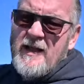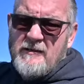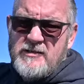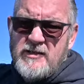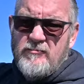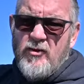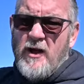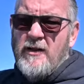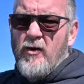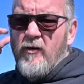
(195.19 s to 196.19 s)
now to the
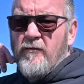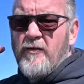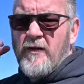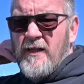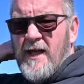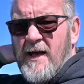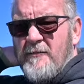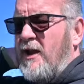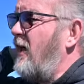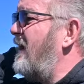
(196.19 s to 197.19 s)
right of
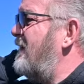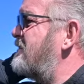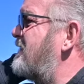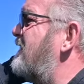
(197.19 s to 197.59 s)
the lighthouse, and